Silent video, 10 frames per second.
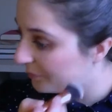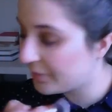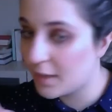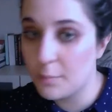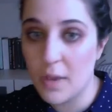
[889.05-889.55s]

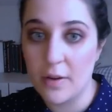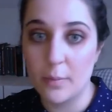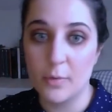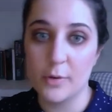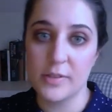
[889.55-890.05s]
Mary
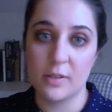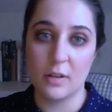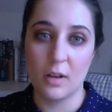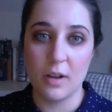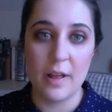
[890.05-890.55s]
Morstan,
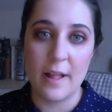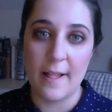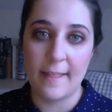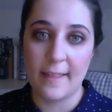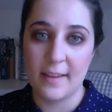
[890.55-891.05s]

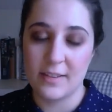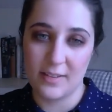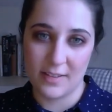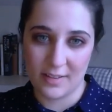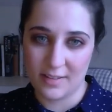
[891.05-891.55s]

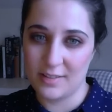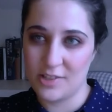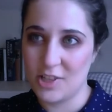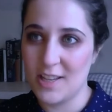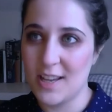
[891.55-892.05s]

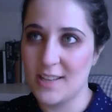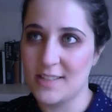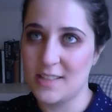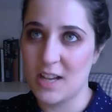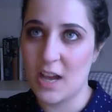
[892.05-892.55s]
she
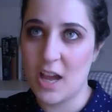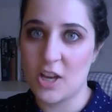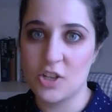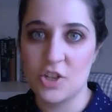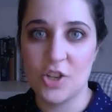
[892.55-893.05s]
is a
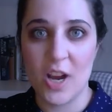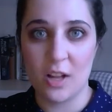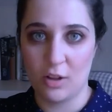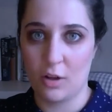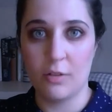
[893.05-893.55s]

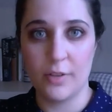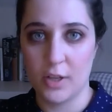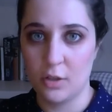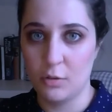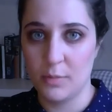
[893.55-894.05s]
shell of a
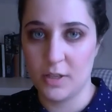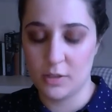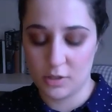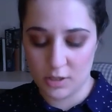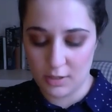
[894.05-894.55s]
human.
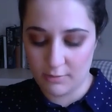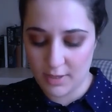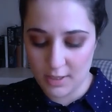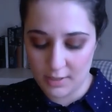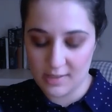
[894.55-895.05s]
She
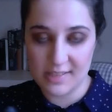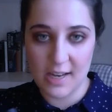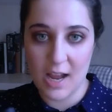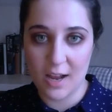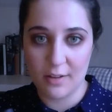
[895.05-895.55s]
really doesn't
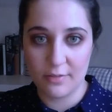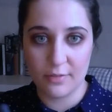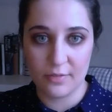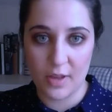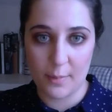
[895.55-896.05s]
have
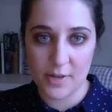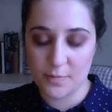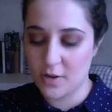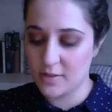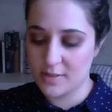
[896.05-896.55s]
that much
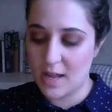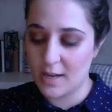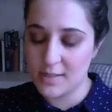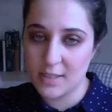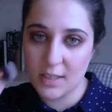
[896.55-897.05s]

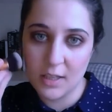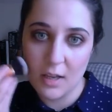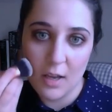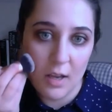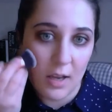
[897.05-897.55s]
personality,
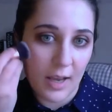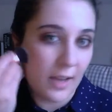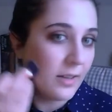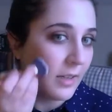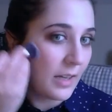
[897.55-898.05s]

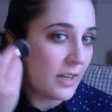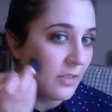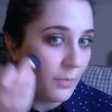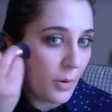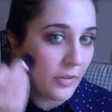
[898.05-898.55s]
and it kind
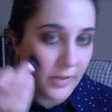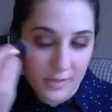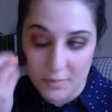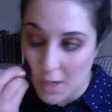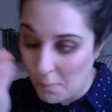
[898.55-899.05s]
of bothers
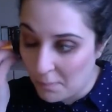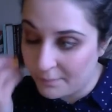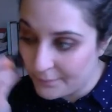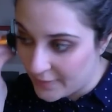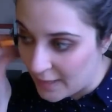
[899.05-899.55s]
me
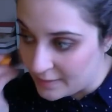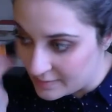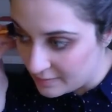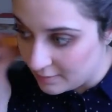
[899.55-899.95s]
that